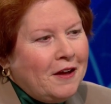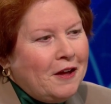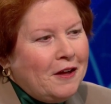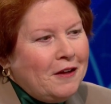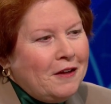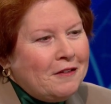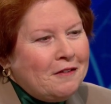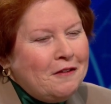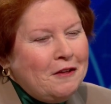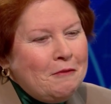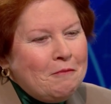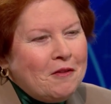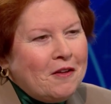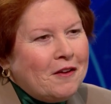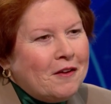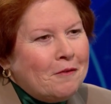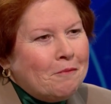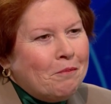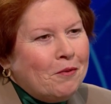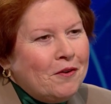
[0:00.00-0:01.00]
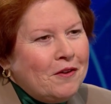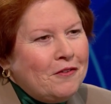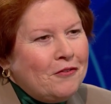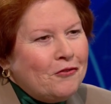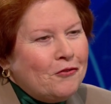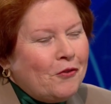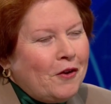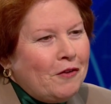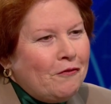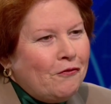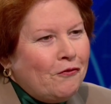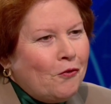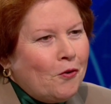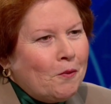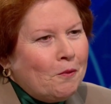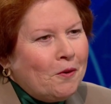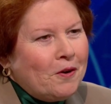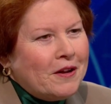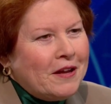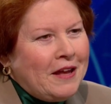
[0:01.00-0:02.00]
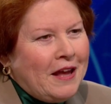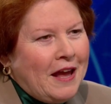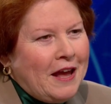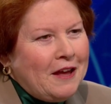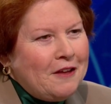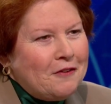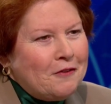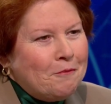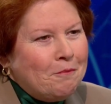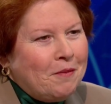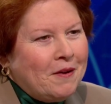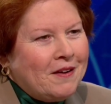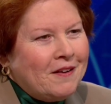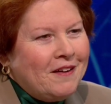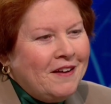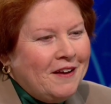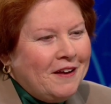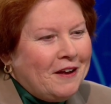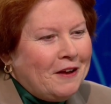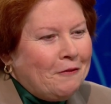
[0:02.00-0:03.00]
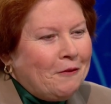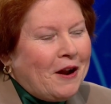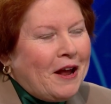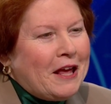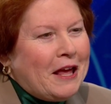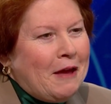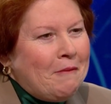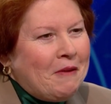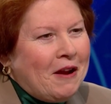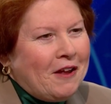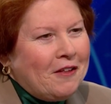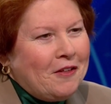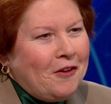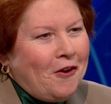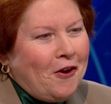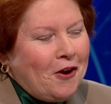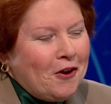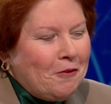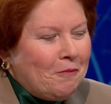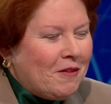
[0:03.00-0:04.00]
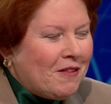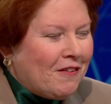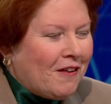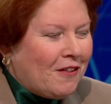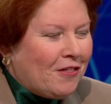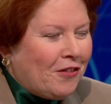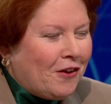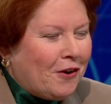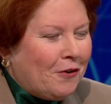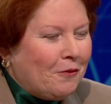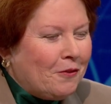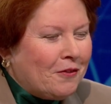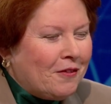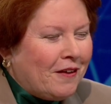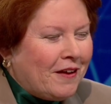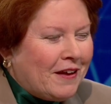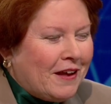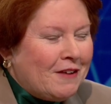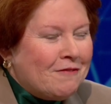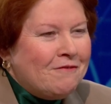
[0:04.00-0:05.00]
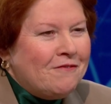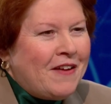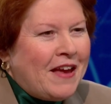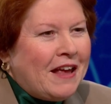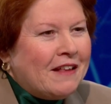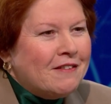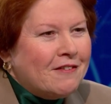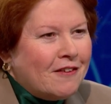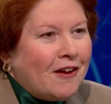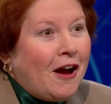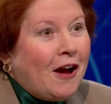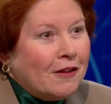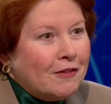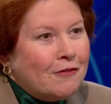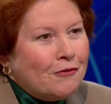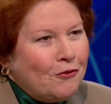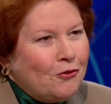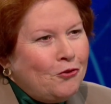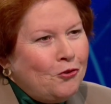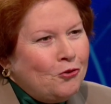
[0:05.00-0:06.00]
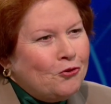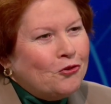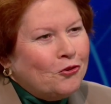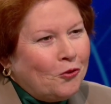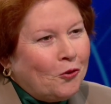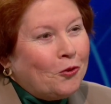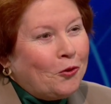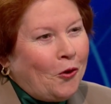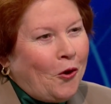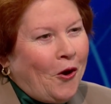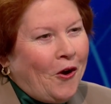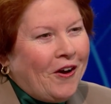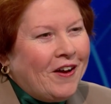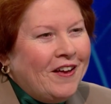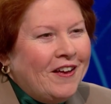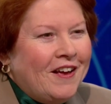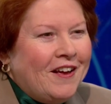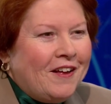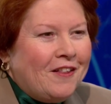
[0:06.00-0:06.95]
it seems like a pretty straightforward case, but when I came out of the arguments, I thought it was like advanced constitutional law.